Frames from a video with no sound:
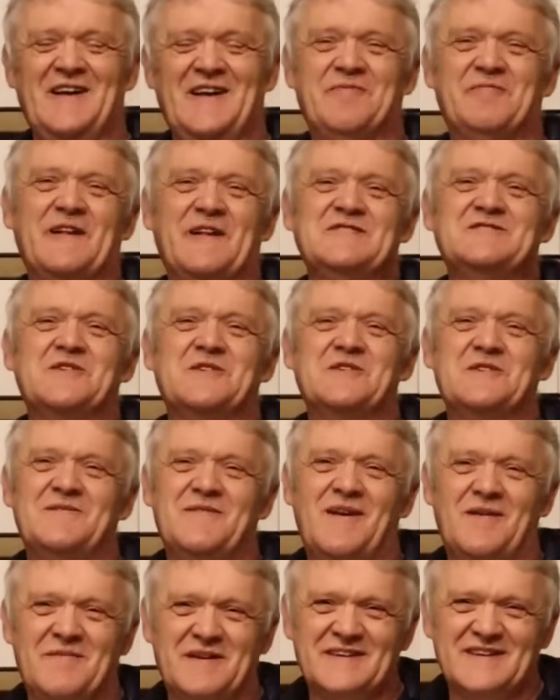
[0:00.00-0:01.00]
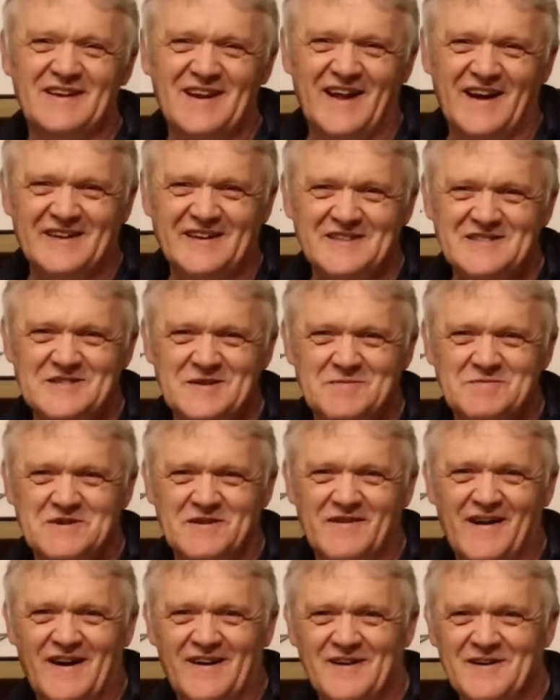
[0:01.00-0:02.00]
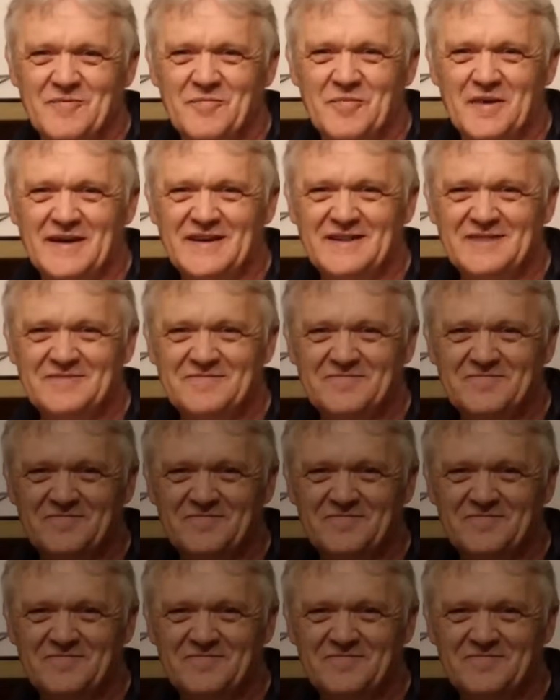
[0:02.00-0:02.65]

and please do remember to like and subscribe.